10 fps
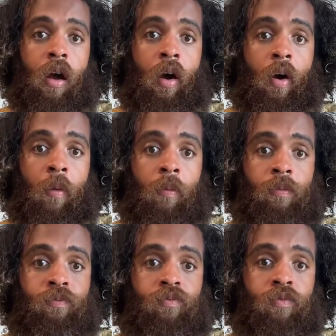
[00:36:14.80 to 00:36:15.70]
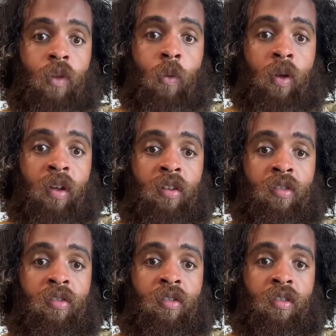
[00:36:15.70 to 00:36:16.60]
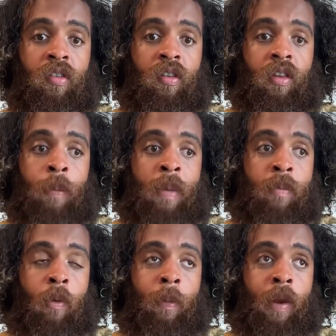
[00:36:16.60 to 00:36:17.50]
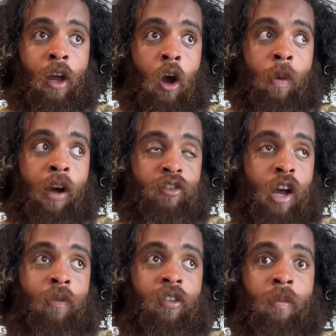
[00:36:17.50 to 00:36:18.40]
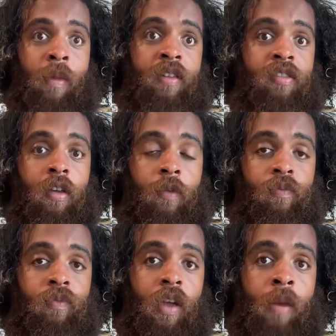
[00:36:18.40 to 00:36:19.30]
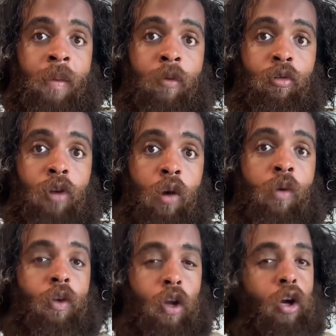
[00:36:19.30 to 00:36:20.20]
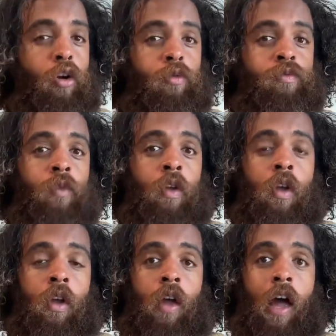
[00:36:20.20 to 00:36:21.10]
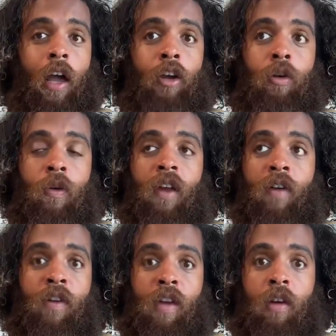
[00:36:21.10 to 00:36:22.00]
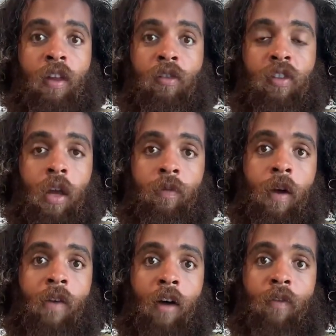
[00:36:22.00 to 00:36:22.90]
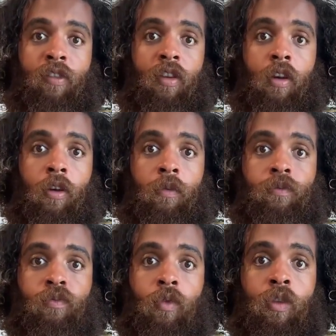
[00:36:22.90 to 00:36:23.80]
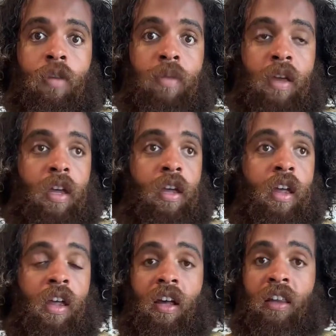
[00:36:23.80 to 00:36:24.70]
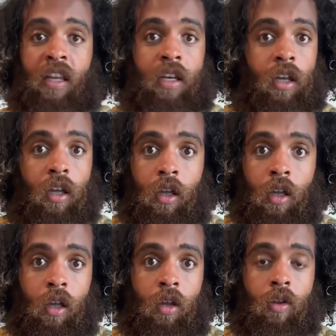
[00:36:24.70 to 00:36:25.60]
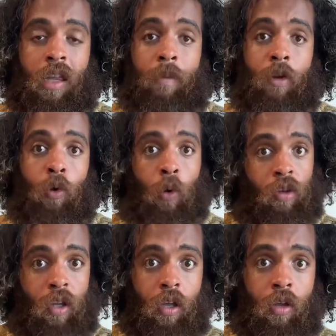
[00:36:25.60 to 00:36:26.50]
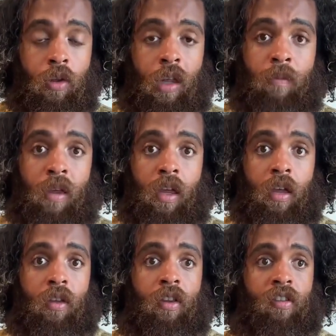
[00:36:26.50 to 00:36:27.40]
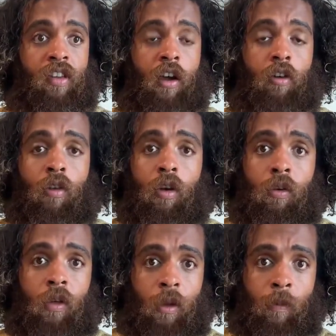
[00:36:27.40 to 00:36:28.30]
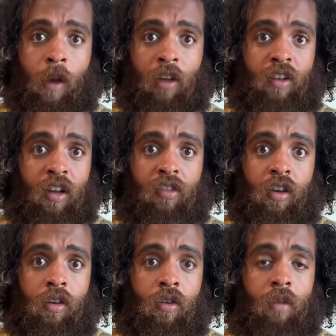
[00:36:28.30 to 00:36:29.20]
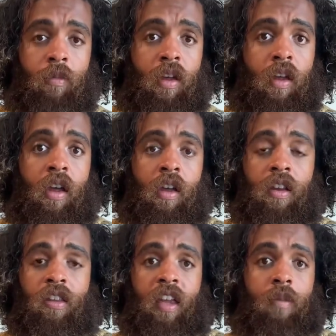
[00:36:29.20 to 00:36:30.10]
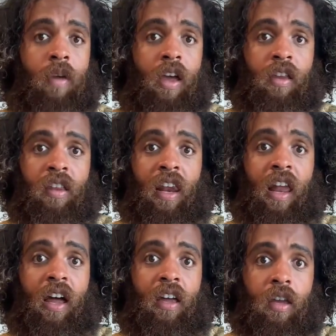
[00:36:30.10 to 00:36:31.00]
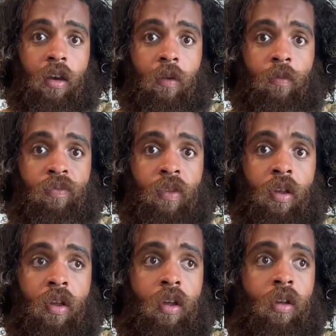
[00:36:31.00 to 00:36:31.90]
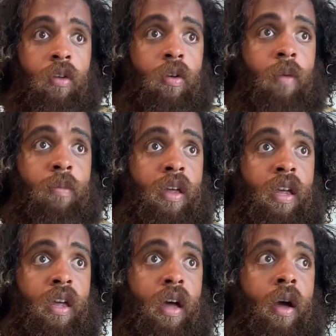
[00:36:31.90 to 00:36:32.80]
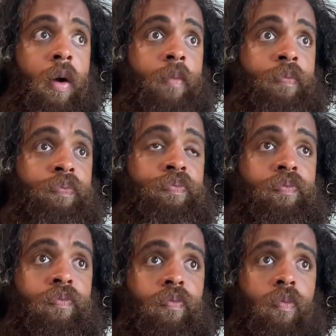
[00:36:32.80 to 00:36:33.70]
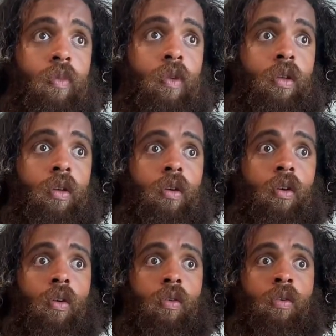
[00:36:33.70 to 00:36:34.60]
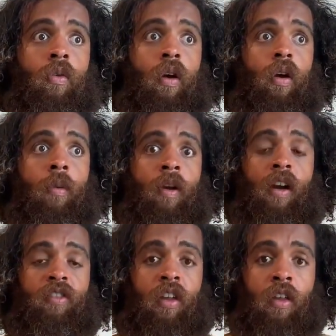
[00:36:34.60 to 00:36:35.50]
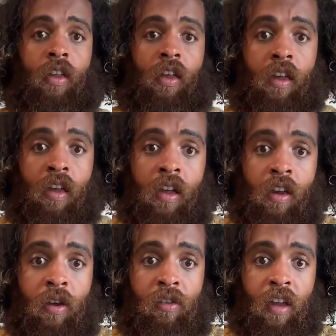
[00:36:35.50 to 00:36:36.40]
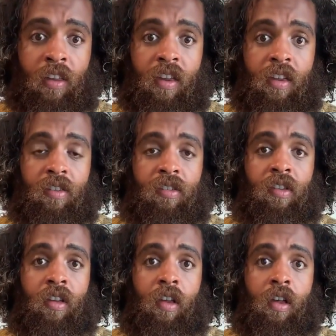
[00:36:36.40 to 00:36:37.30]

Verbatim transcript: um, The Wiz the people would be like, "Oh my gosh, your outfit's amazing," and people who know would know. I can do it every year. Like there's enough outfits in there. You could be Glinda. You can be Dorothy. You can be the Scarecrow, like Michael Jackson. You can be the Tin Man, the Lion. You can be um, who, oh my gosh, like the there's like these